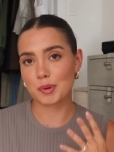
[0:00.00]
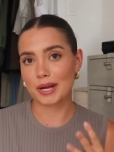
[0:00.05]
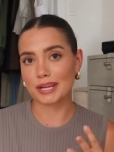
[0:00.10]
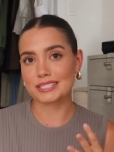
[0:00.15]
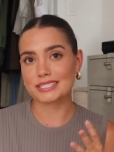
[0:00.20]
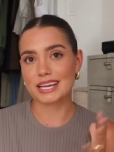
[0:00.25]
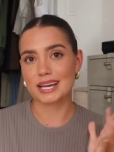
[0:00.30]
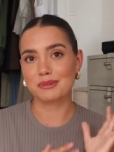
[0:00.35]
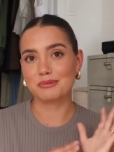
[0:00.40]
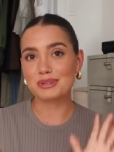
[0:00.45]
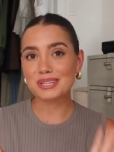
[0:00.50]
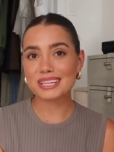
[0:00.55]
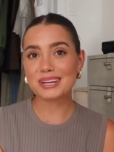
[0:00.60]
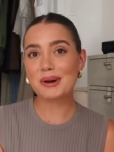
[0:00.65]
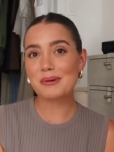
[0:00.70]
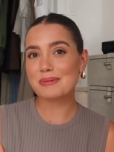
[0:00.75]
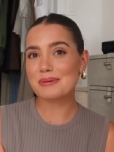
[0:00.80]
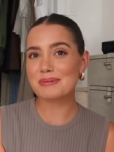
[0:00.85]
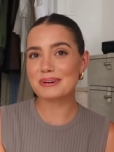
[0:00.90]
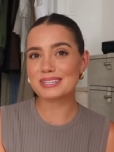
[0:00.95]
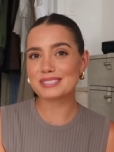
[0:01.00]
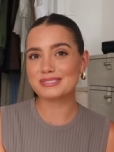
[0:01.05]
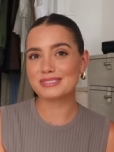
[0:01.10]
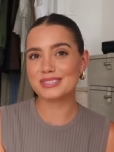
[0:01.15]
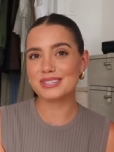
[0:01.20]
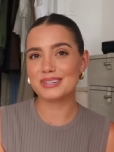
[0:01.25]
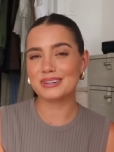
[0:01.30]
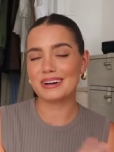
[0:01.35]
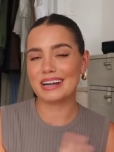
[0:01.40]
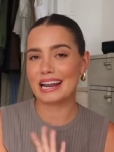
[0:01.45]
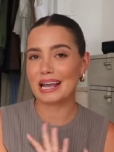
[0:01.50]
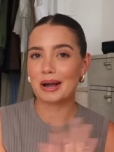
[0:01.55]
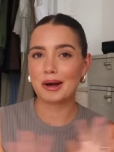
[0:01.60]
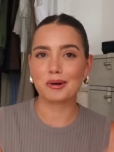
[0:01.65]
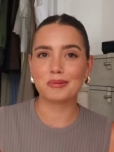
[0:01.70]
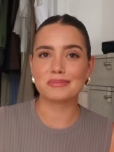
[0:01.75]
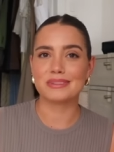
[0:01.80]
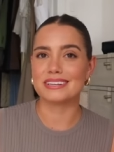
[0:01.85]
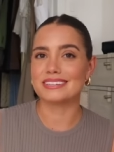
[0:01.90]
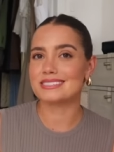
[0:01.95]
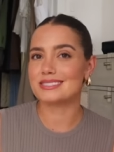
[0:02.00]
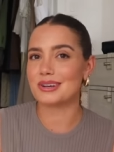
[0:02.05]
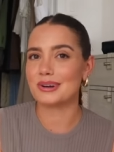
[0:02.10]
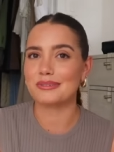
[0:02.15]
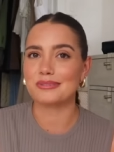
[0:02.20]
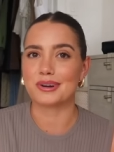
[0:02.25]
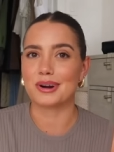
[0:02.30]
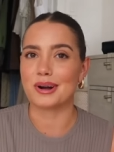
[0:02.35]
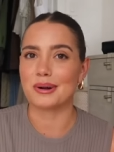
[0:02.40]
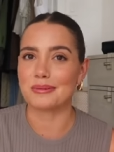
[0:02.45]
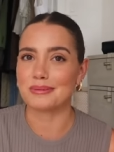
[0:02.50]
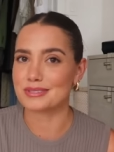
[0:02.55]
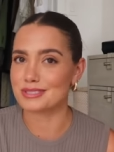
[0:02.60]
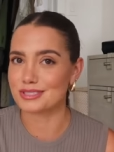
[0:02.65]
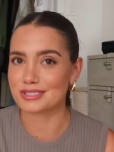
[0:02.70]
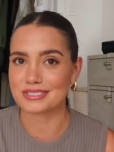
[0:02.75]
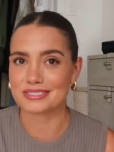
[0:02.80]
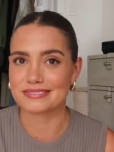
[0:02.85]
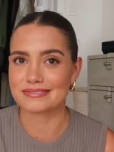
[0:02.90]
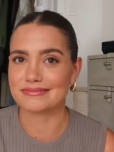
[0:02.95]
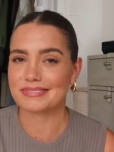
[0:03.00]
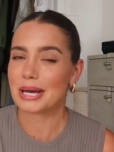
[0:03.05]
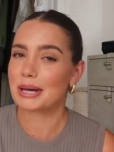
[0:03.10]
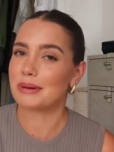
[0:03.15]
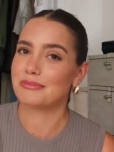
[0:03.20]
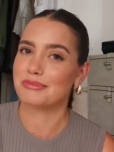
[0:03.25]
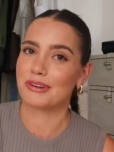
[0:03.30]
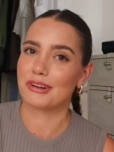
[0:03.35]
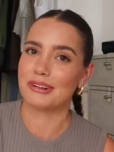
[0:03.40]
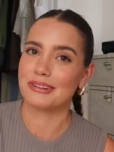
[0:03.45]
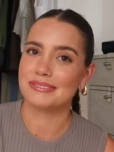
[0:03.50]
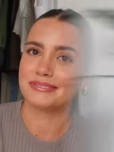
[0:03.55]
but I really hope it works for you and I hope this overall was just helpful.